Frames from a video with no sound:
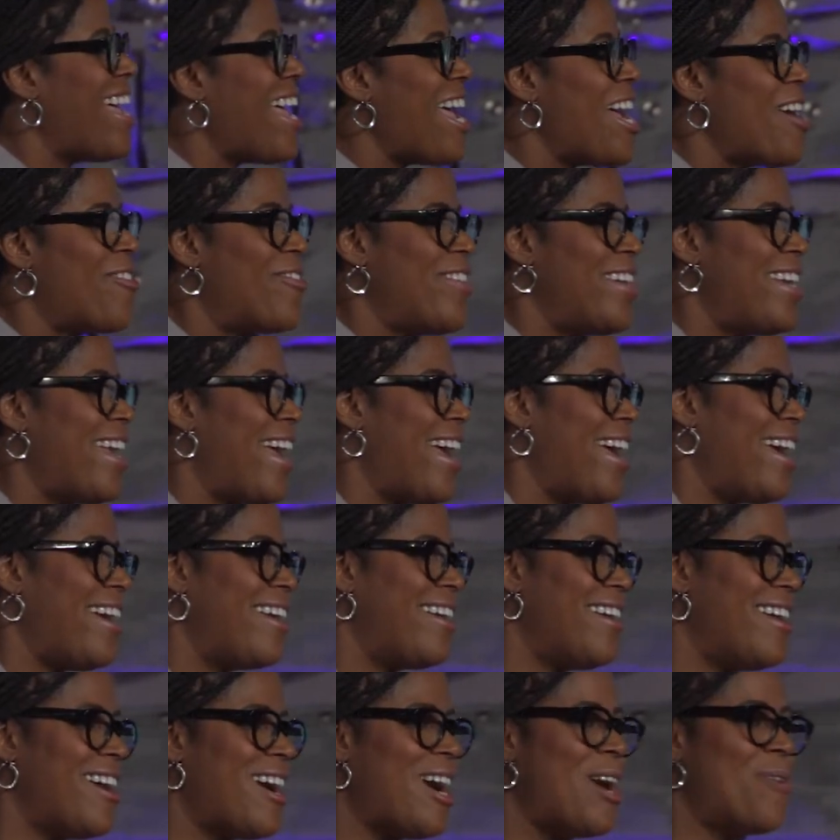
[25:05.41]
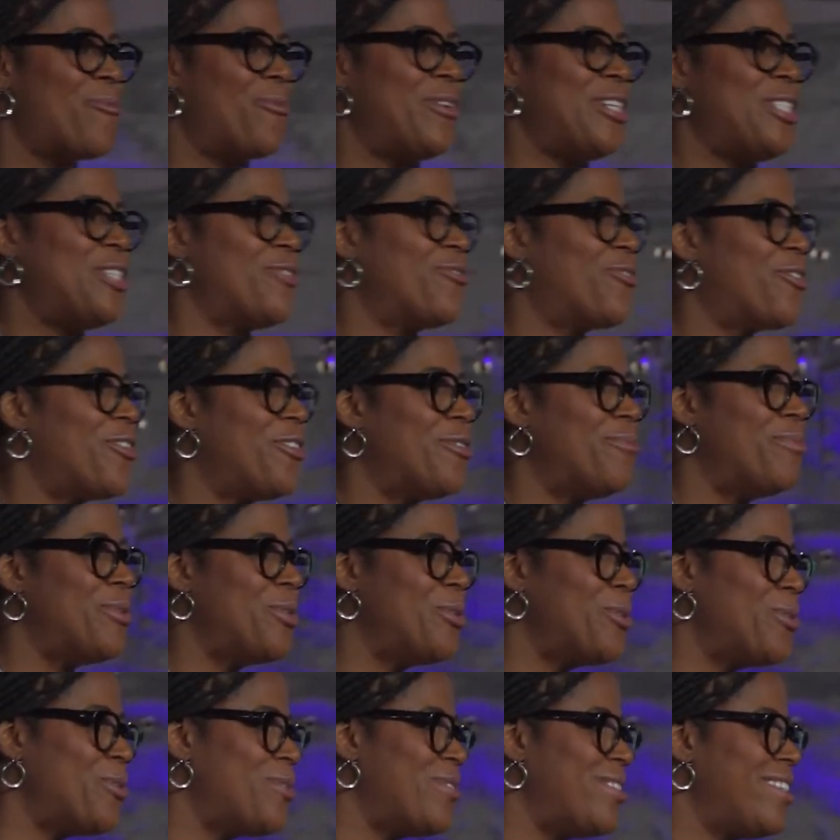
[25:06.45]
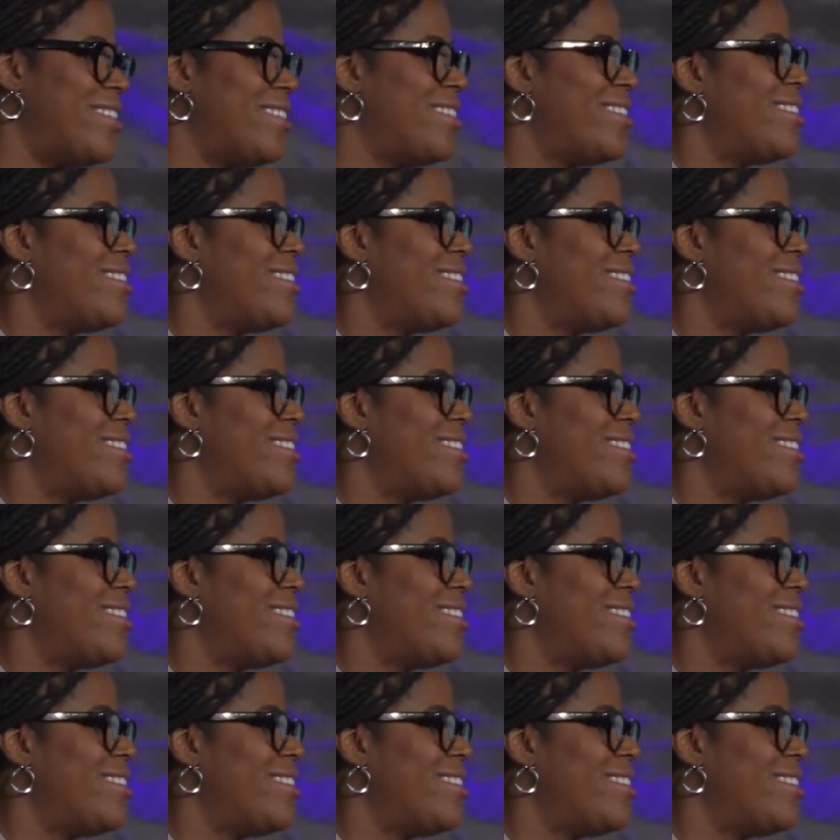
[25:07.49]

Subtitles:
Every day, I'm reaching for the moon.